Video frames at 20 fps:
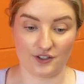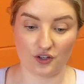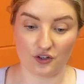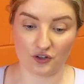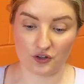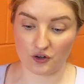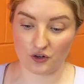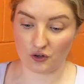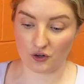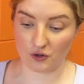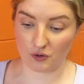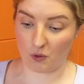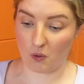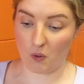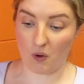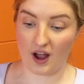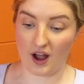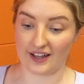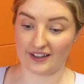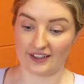So you could
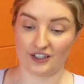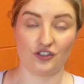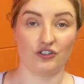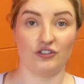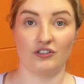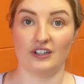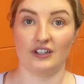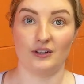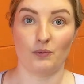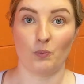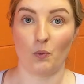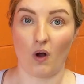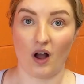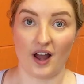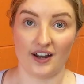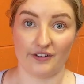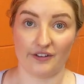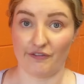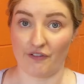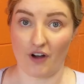quite literally
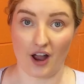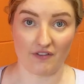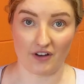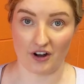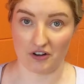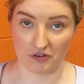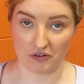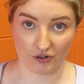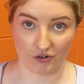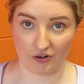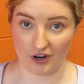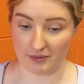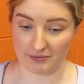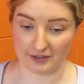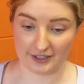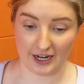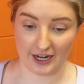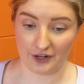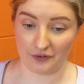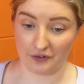wind a 500-gram
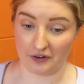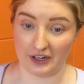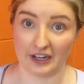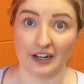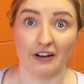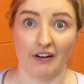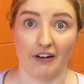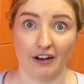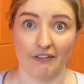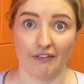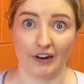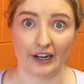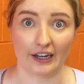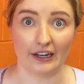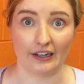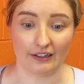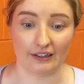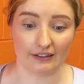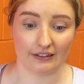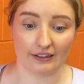skein on here, I
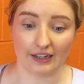reckon.